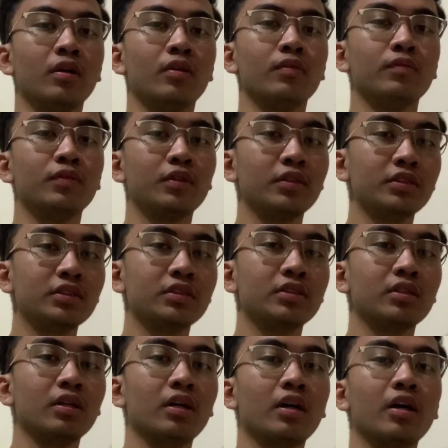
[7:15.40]
First,
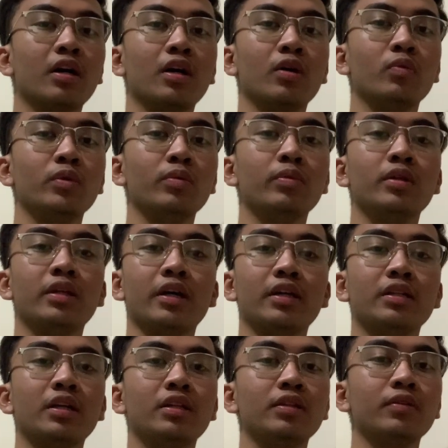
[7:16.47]
we will
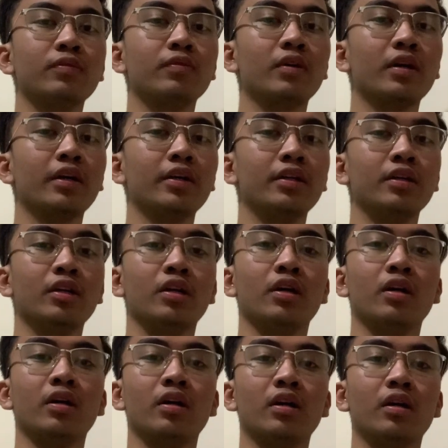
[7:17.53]
identify
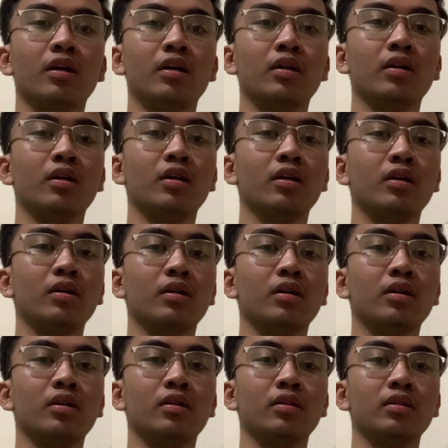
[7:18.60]

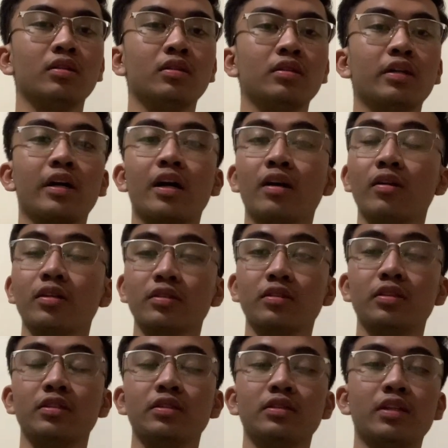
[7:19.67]
the
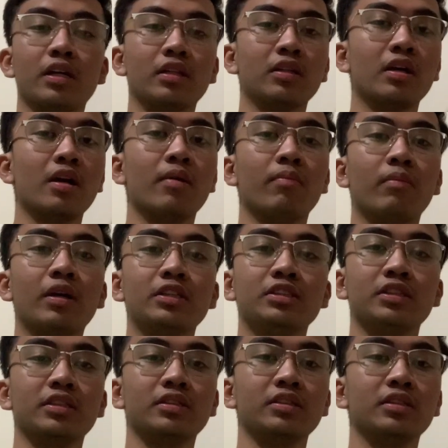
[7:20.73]
characters that
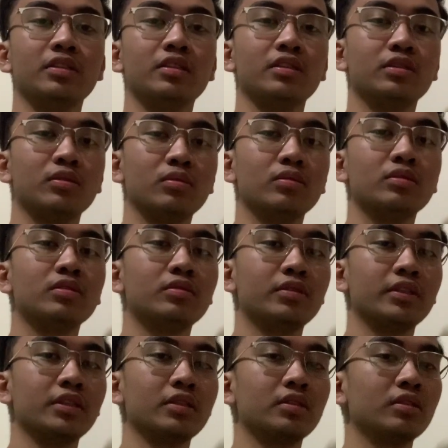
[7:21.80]
matches in these two
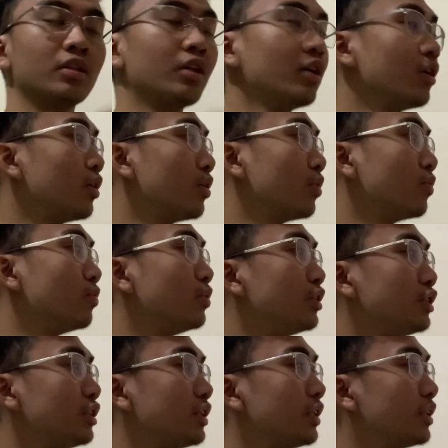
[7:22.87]
strings,
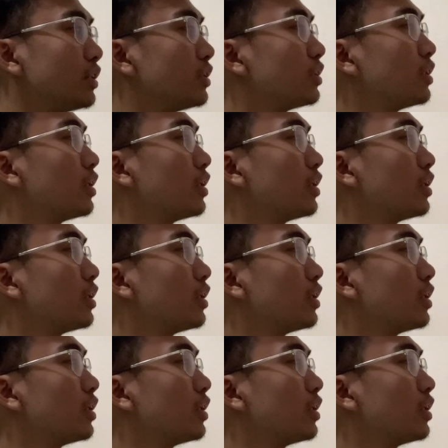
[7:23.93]
which is